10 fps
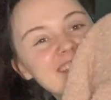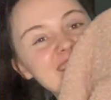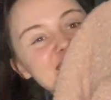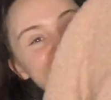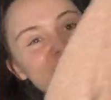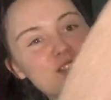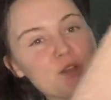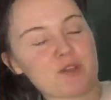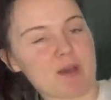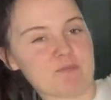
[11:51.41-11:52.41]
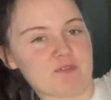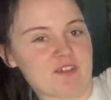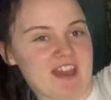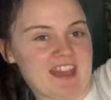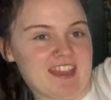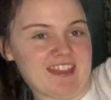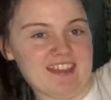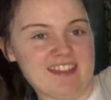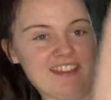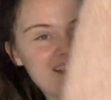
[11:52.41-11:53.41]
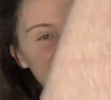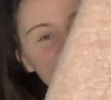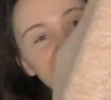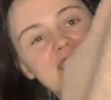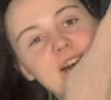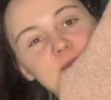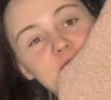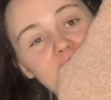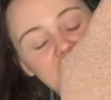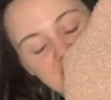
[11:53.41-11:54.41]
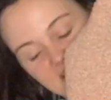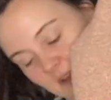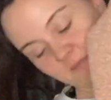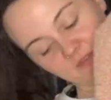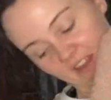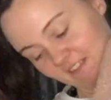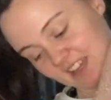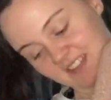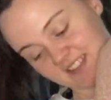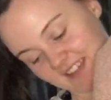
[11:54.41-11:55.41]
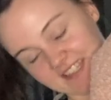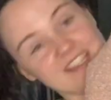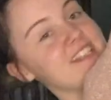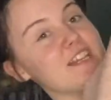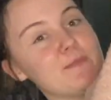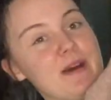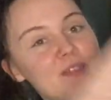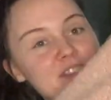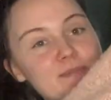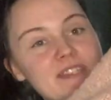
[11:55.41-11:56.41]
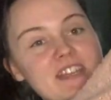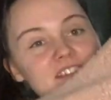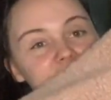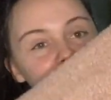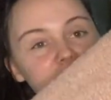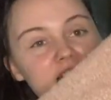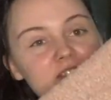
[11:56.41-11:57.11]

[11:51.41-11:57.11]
it look so comfy? I'm very excited about this material.